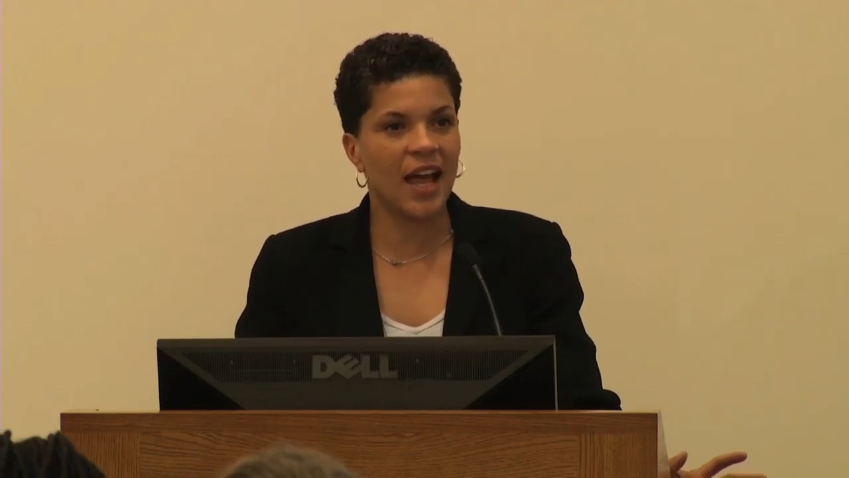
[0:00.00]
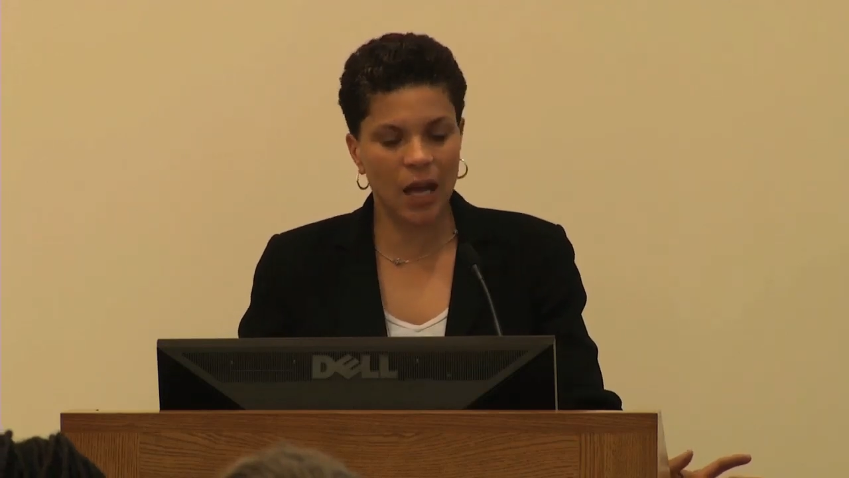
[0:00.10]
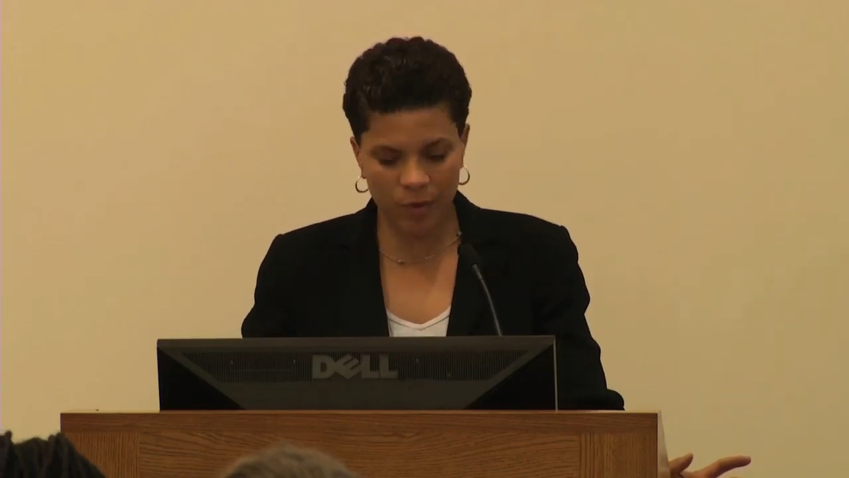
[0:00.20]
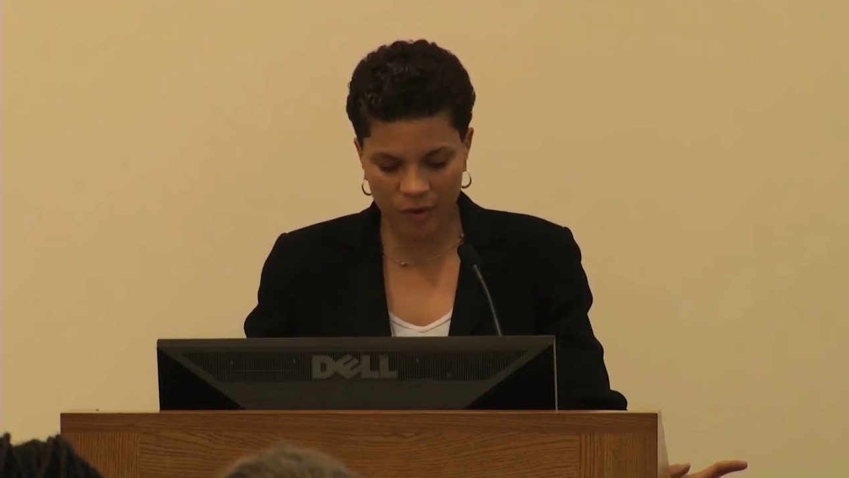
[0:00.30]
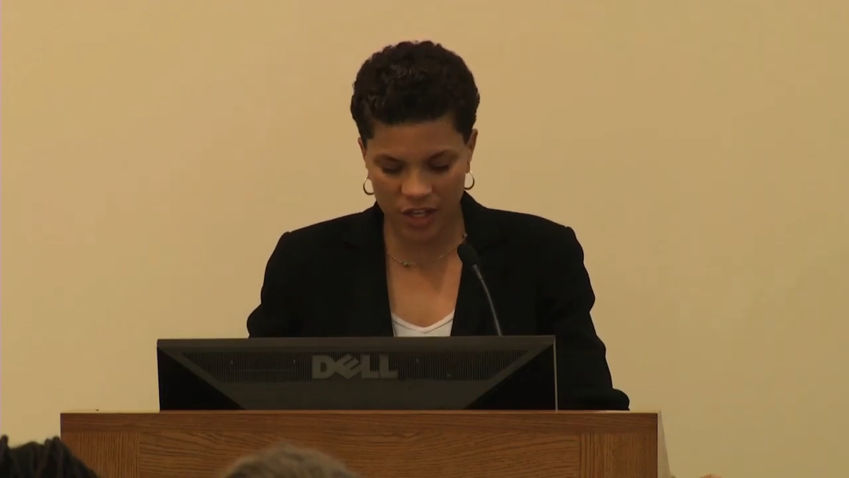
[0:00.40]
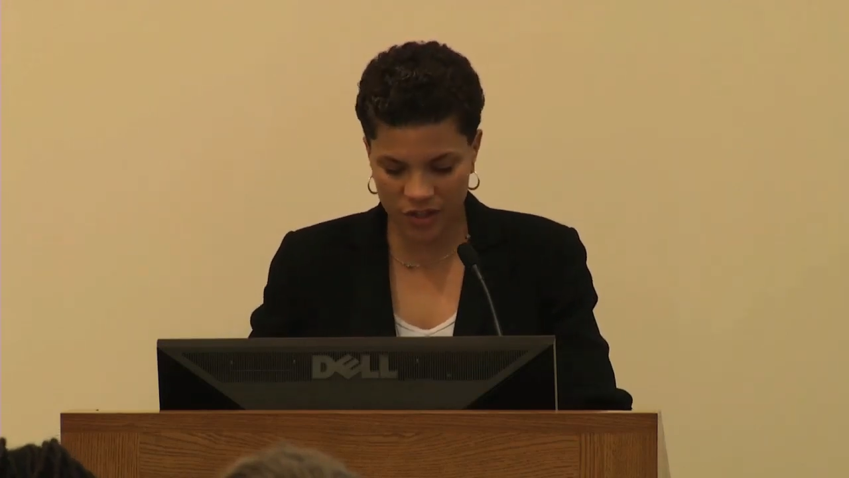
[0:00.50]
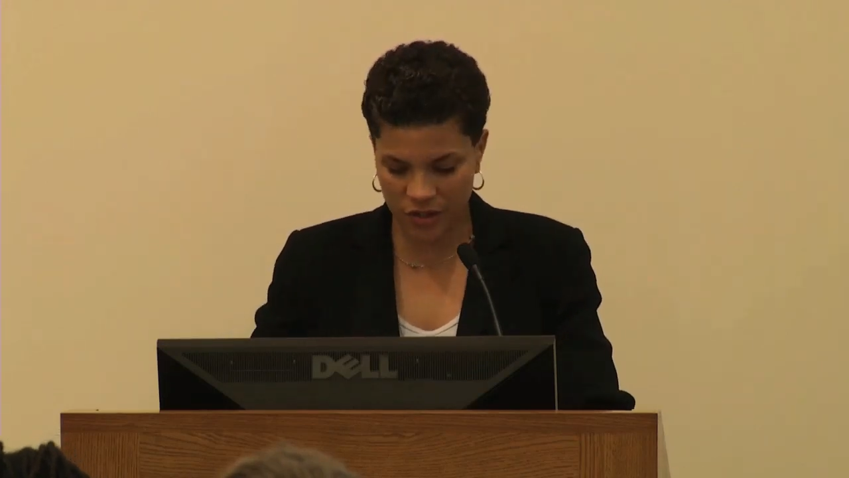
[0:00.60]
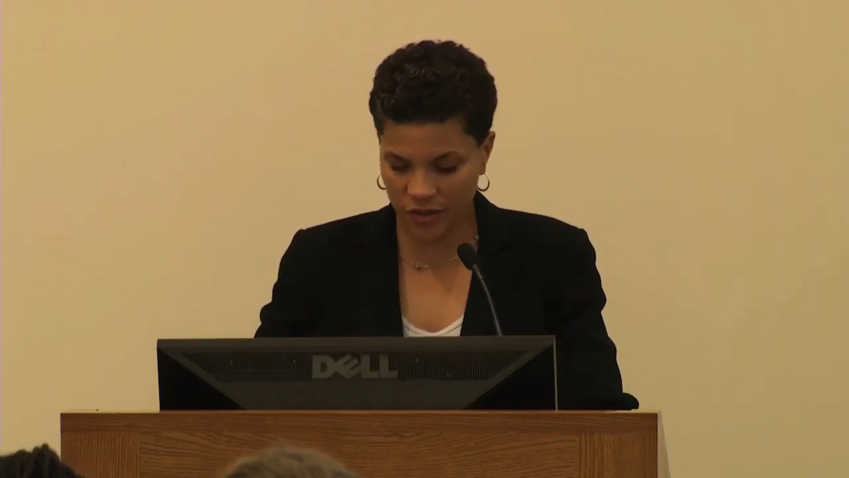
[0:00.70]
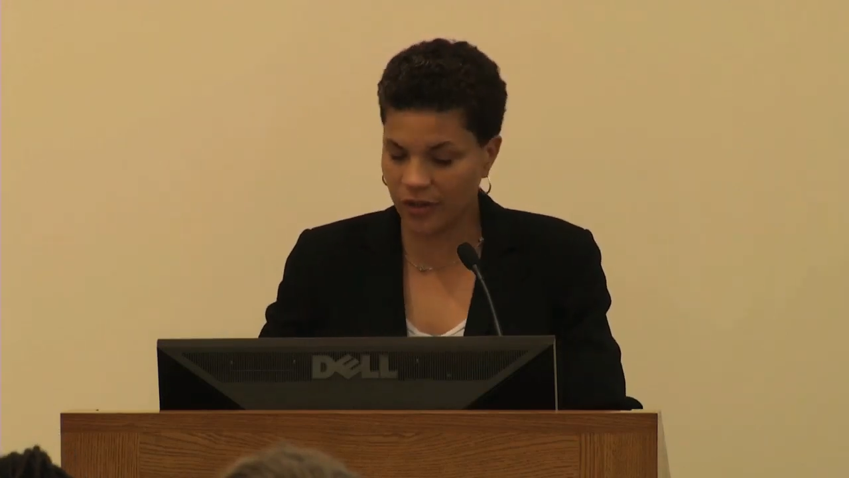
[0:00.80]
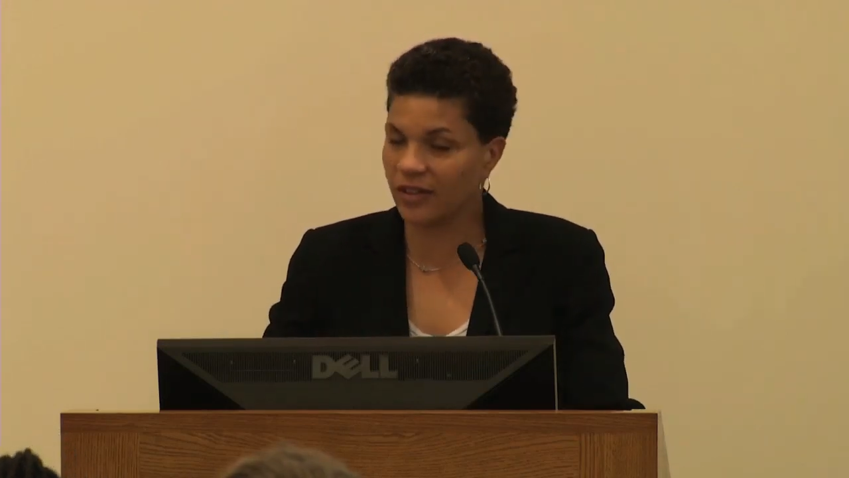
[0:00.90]

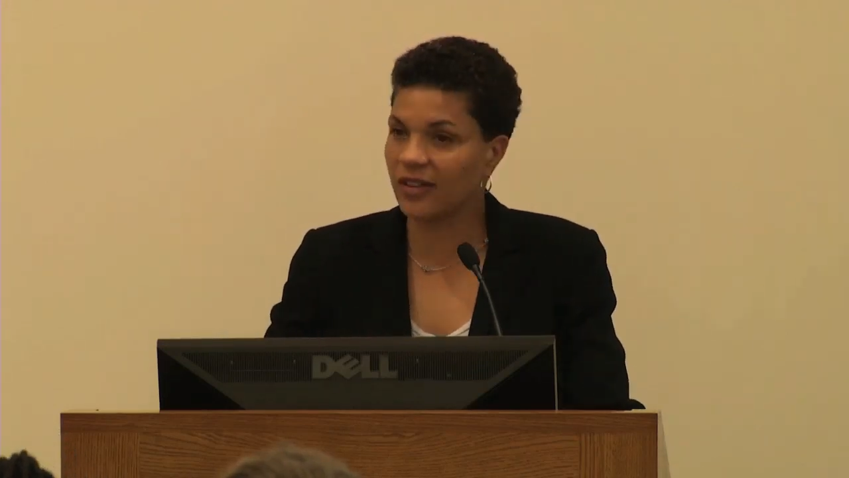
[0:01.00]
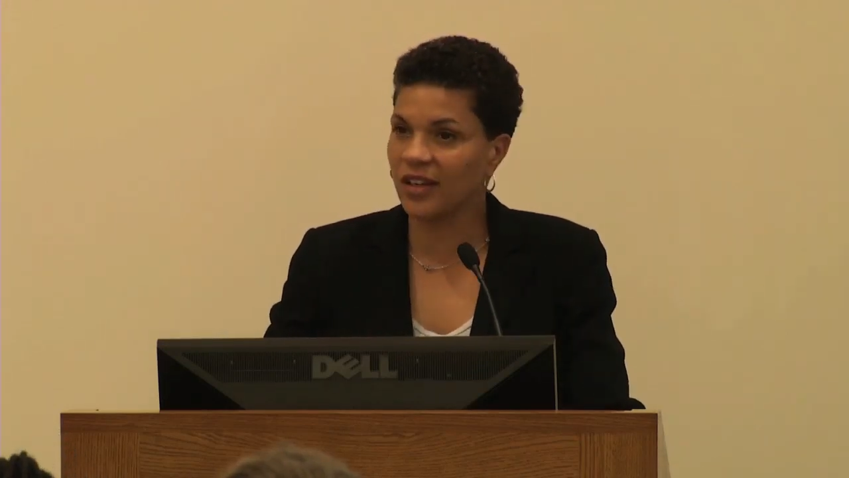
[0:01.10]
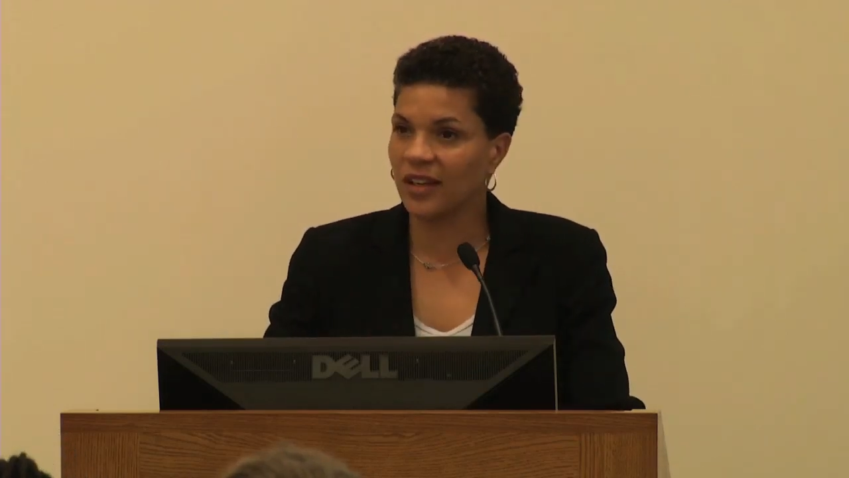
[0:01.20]
aberrational.